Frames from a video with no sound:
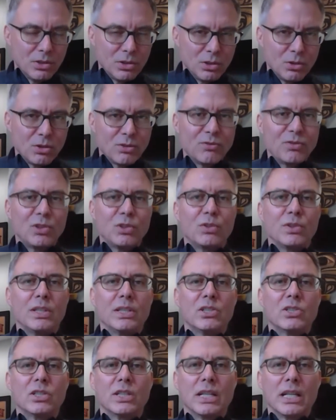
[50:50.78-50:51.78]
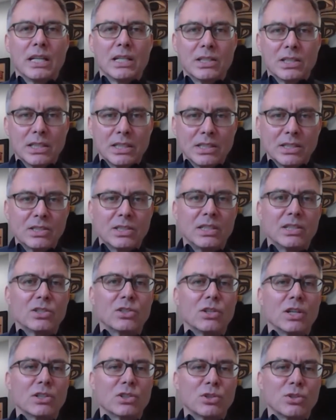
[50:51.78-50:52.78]
do a few of these things and you see
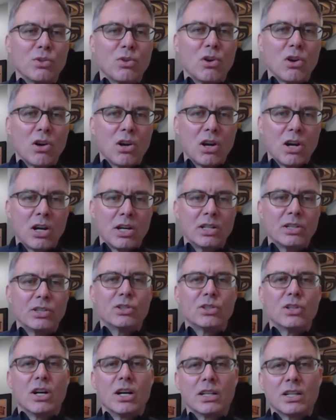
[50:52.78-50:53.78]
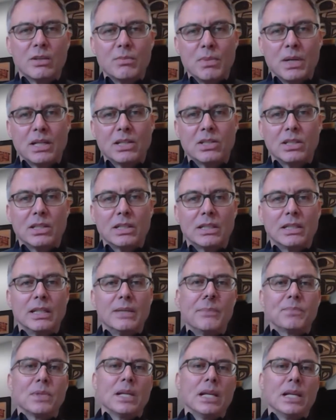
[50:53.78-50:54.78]
it's not so hard and you document
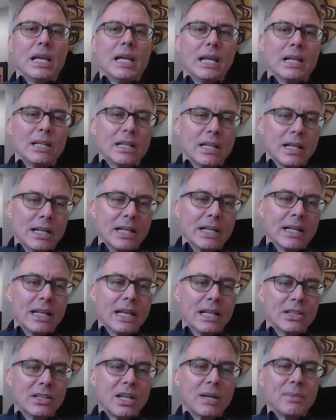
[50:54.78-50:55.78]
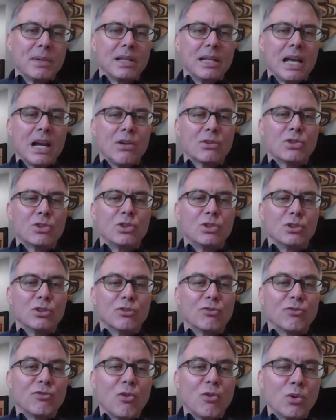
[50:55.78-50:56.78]
it. And again, coming now to
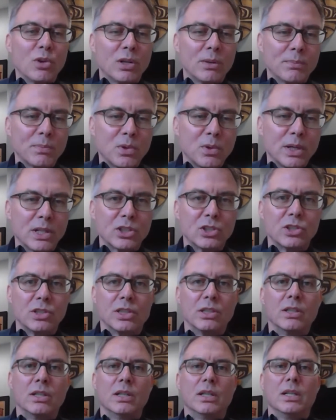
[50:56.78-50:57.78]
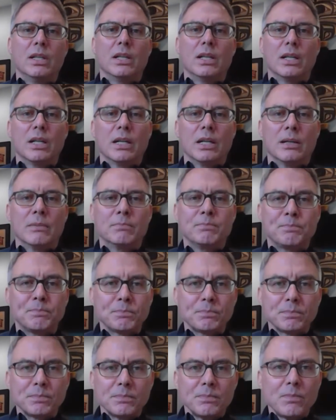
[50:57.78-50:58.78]
your form question.
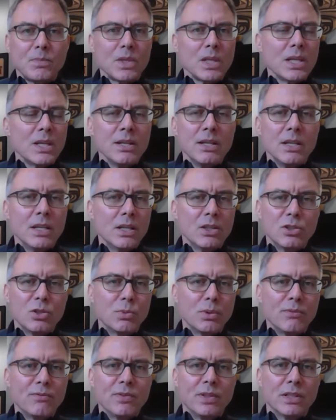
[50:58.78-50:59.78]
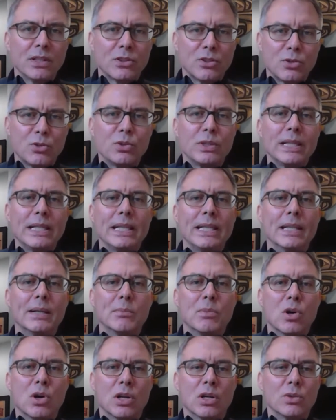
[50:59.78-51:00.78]
So we filled through the
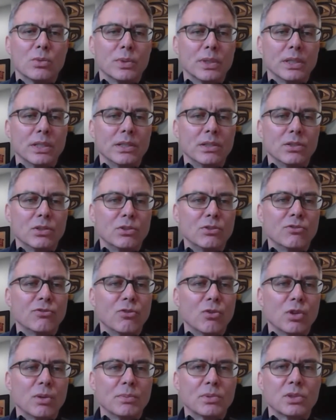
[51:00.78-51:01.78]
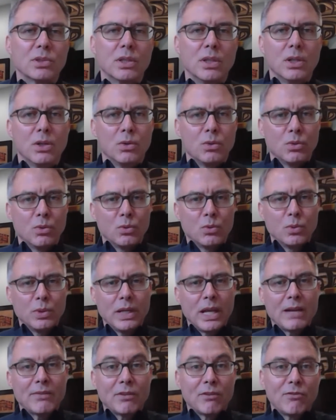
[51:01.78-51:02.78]
EMR, we do forms.
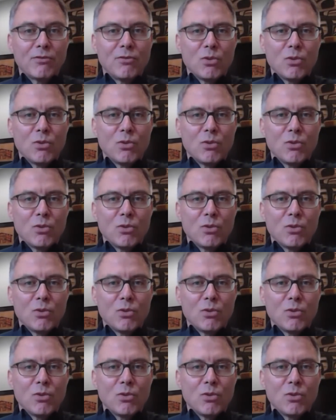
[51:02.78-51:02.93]
We have a